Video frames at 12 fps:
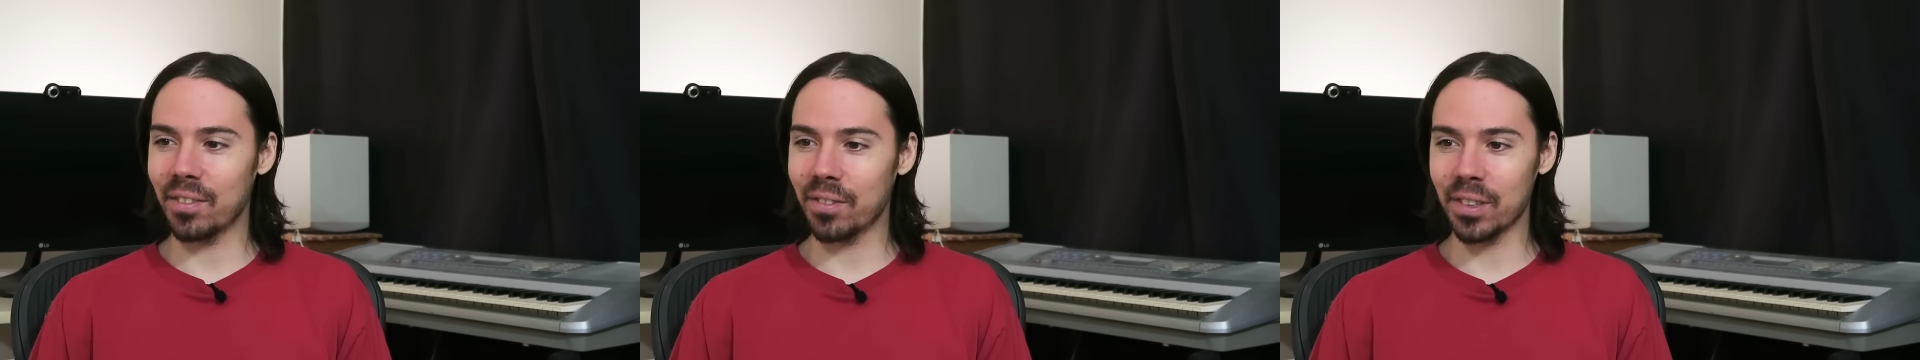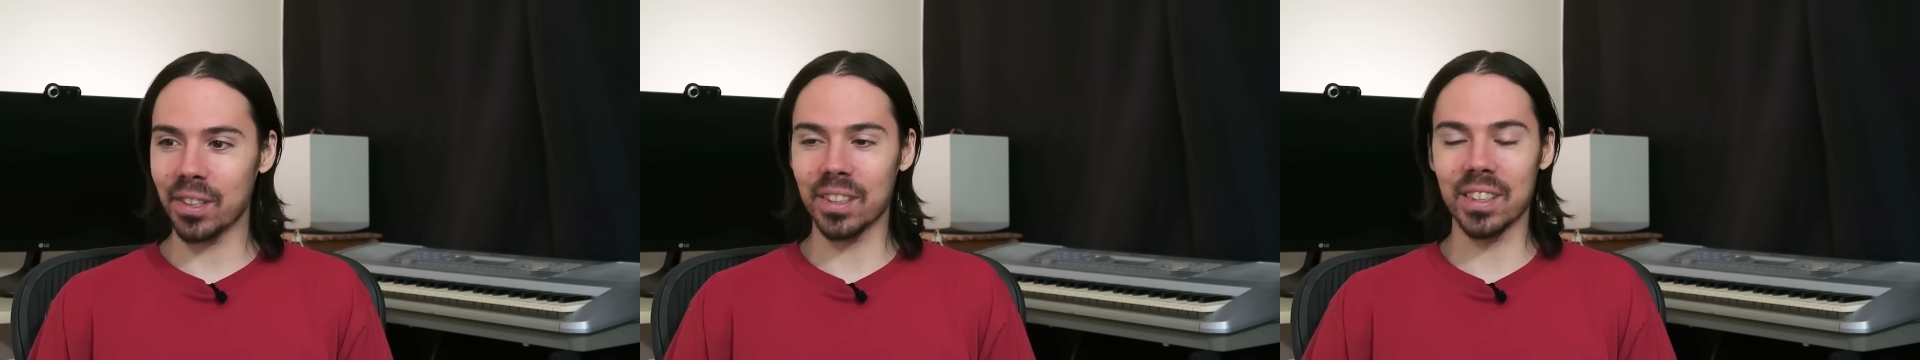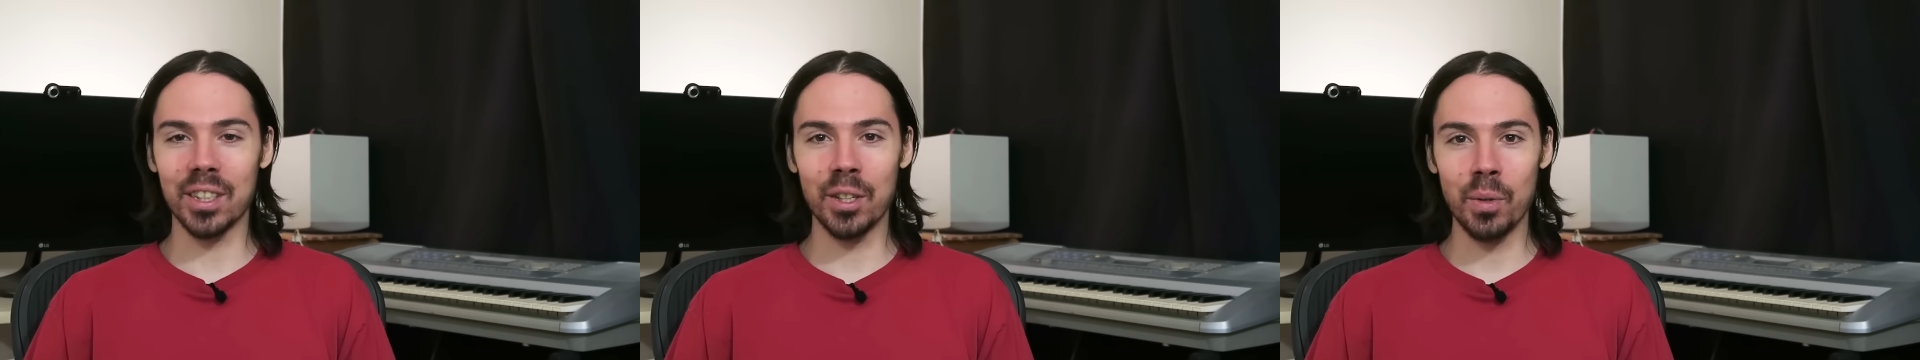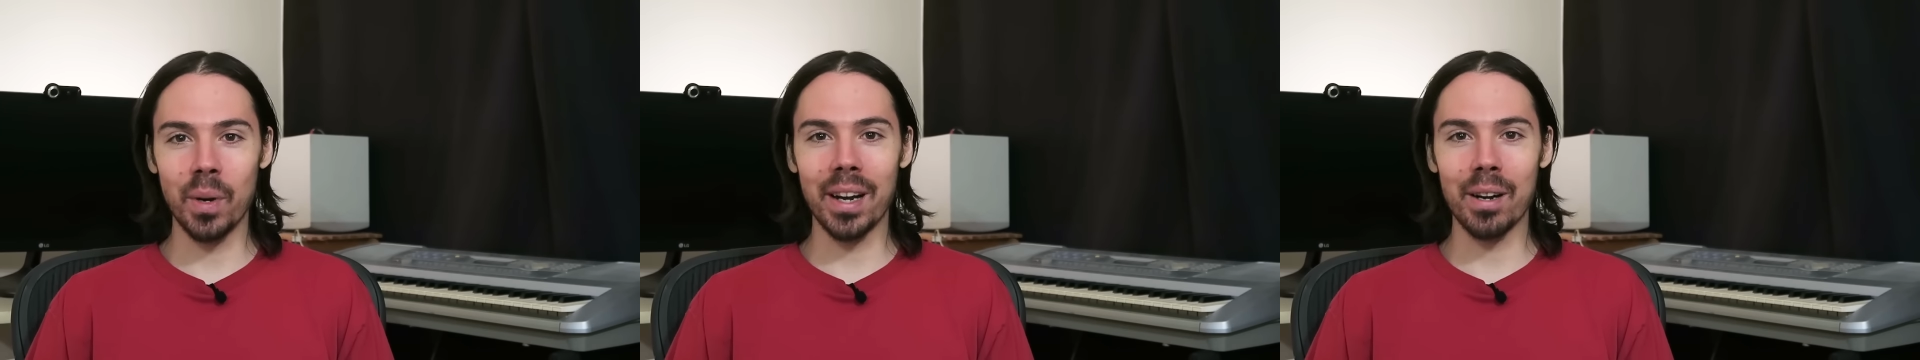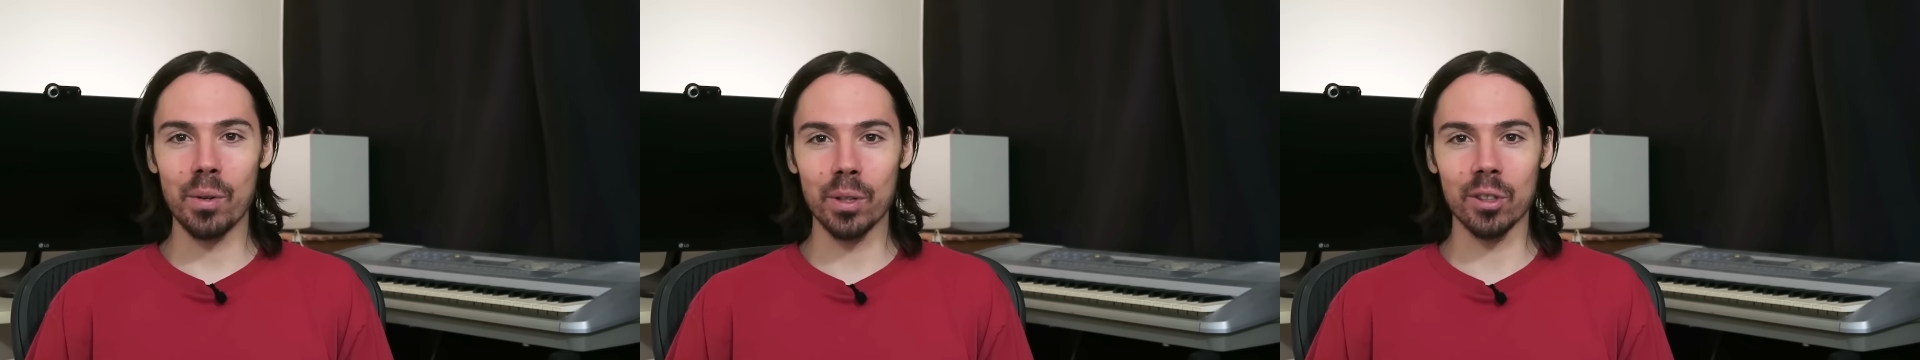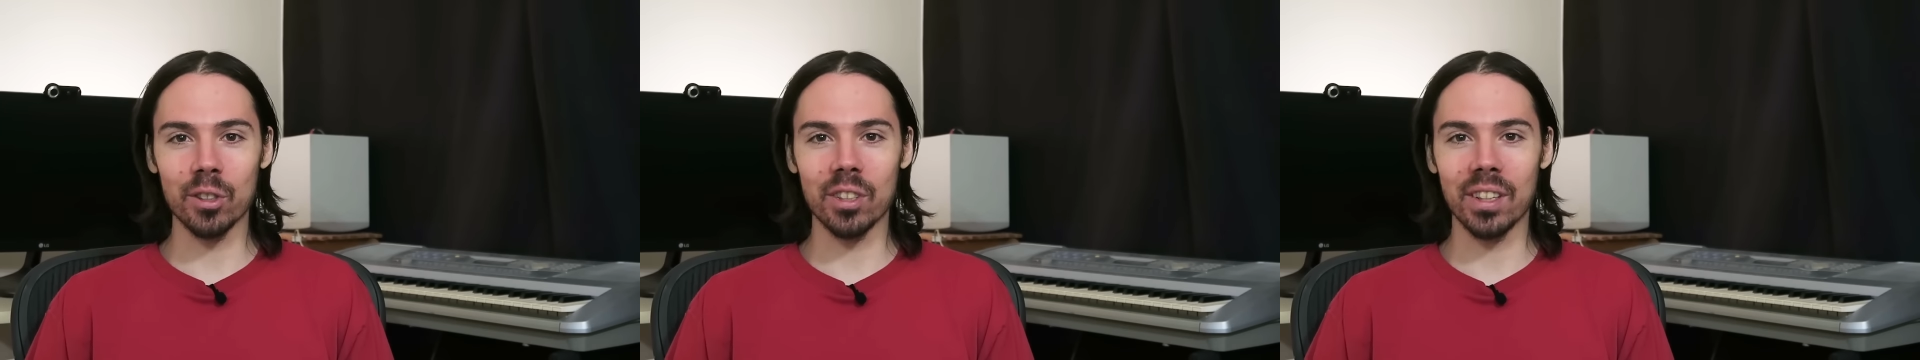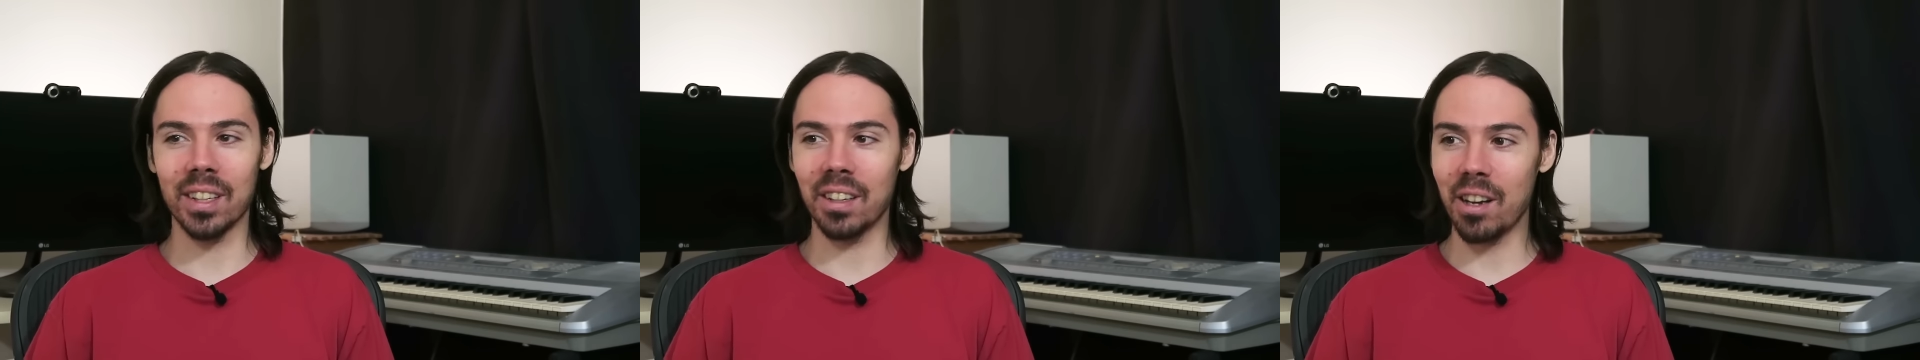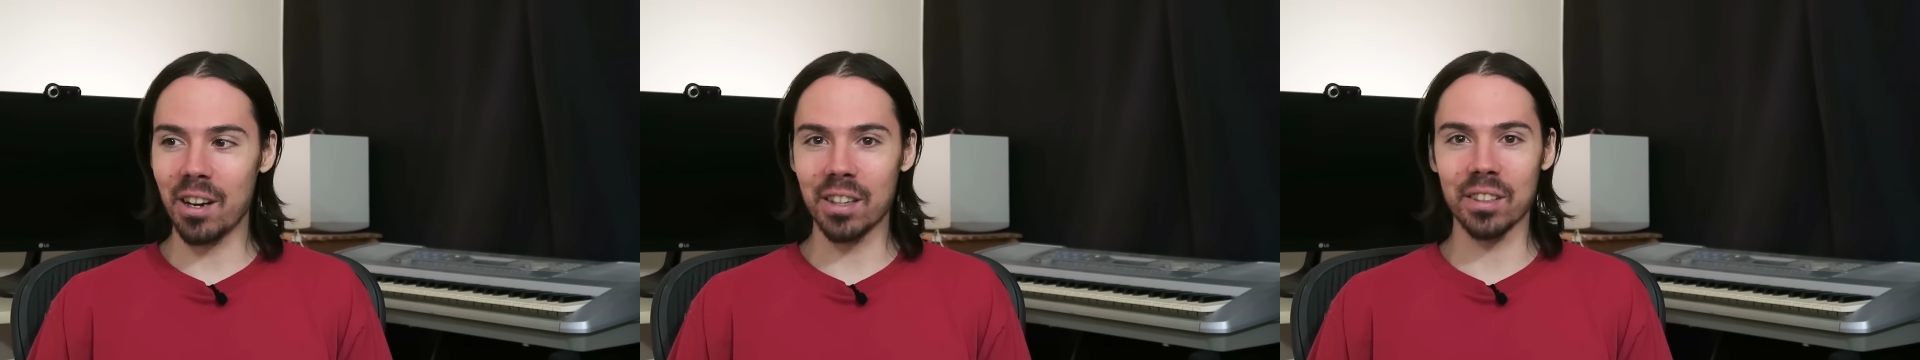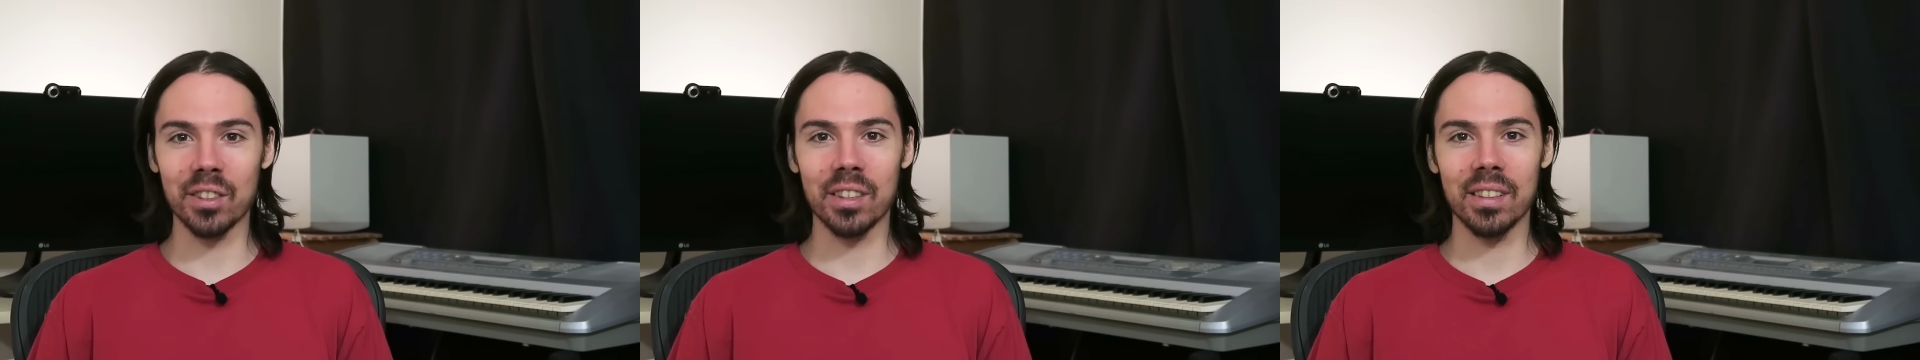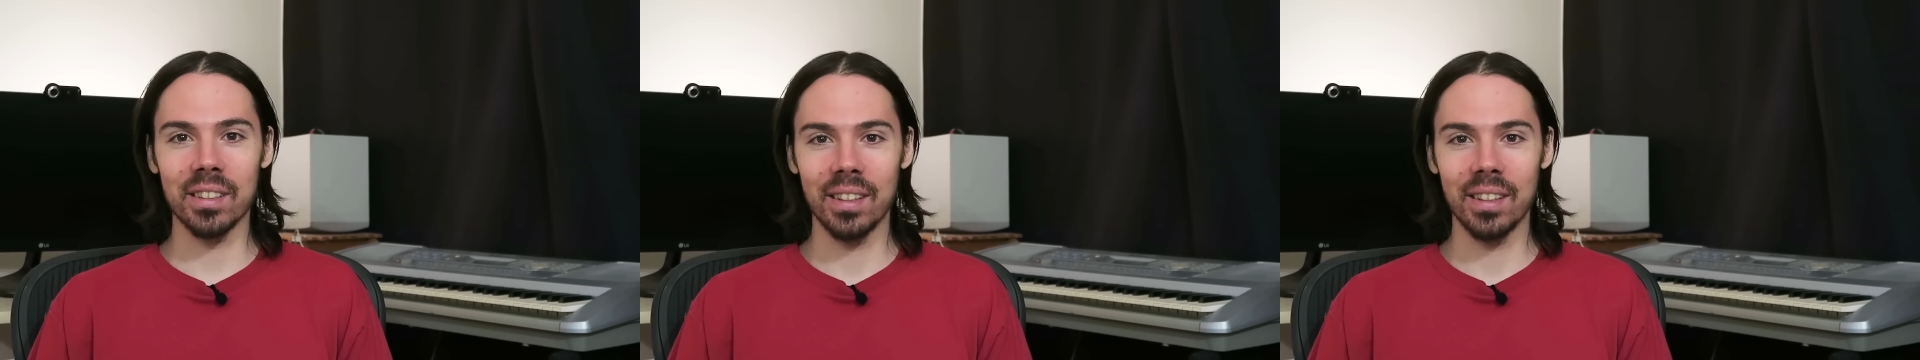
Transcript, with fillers: for 2 hours and lost.